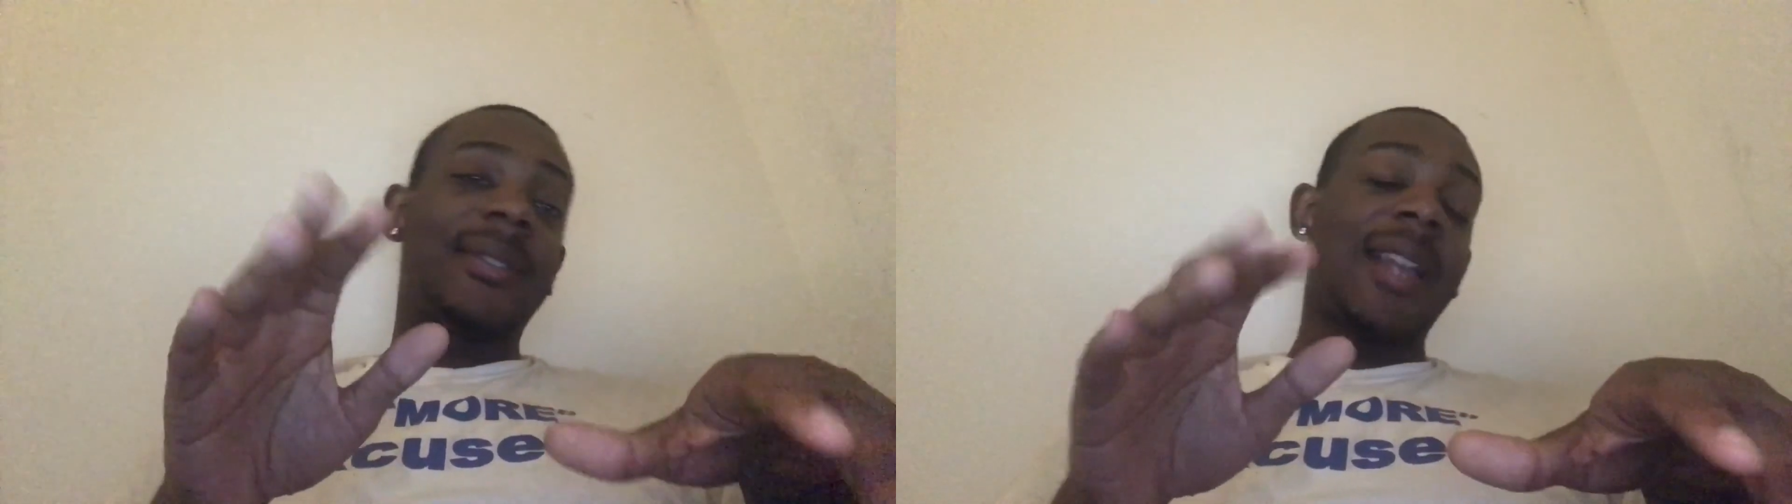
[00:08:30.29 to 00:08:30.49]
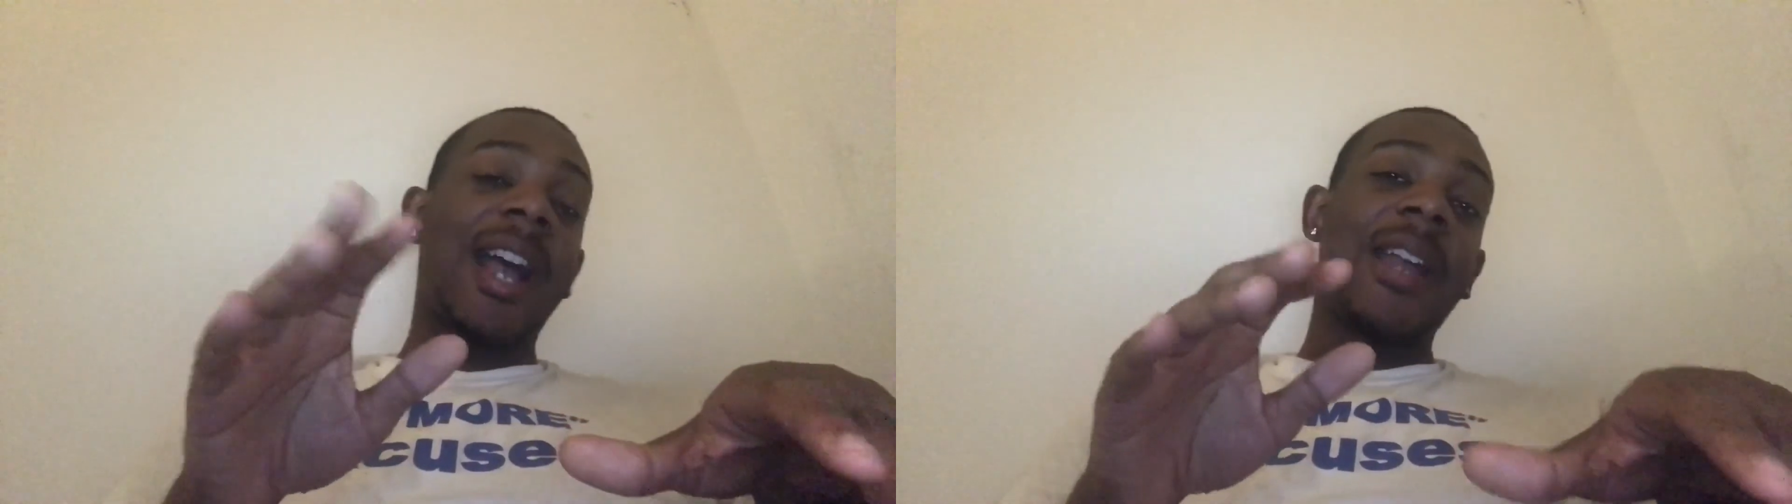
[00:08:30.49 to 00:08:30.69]

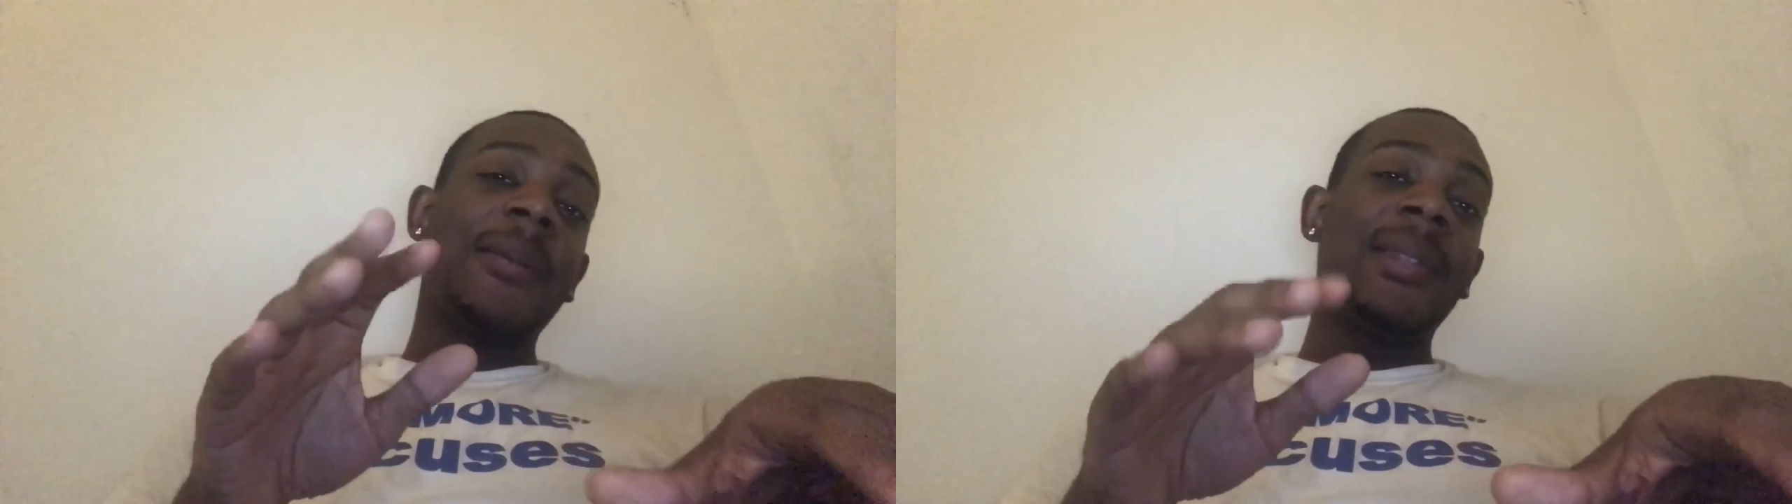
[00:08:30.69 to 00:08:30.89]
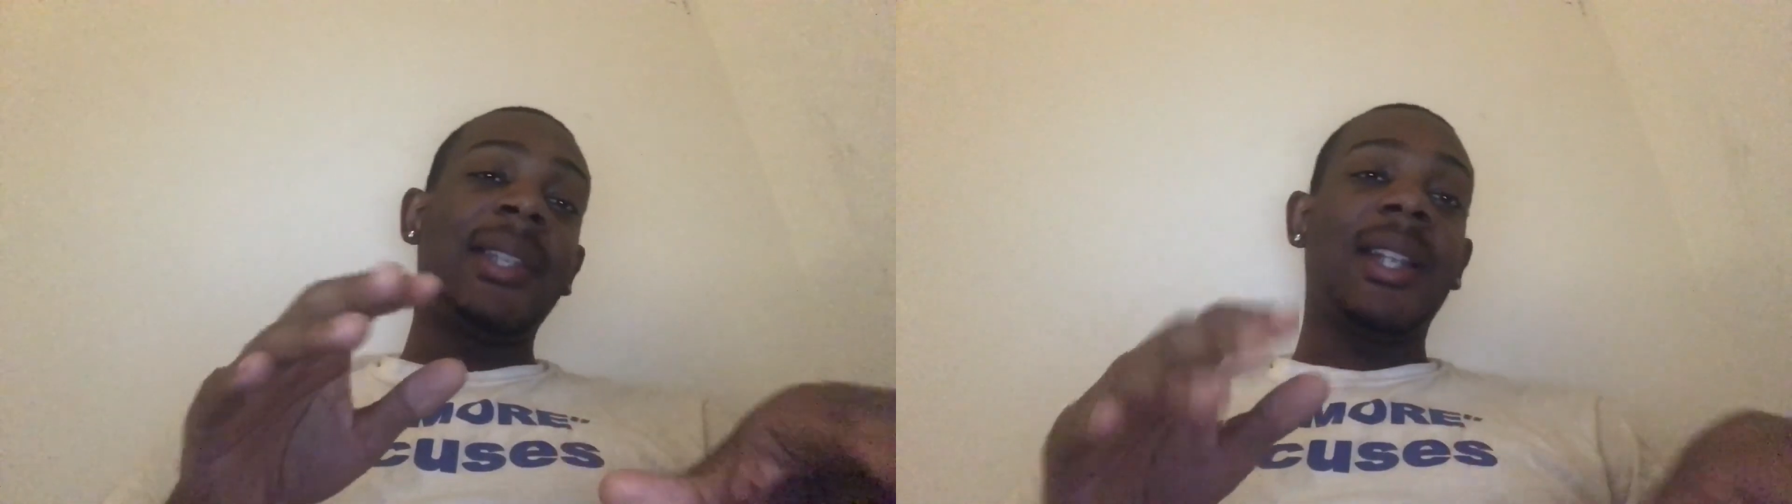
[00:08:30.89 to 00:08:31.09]

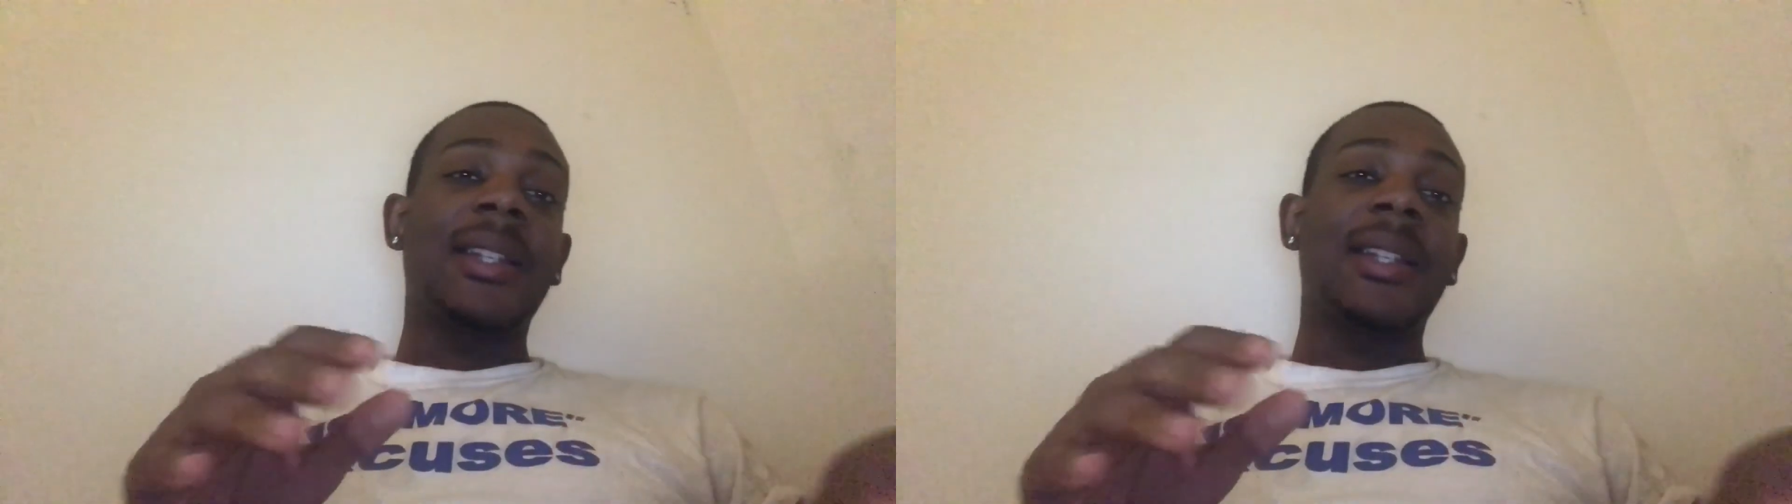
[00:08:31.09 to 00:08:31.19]
timely.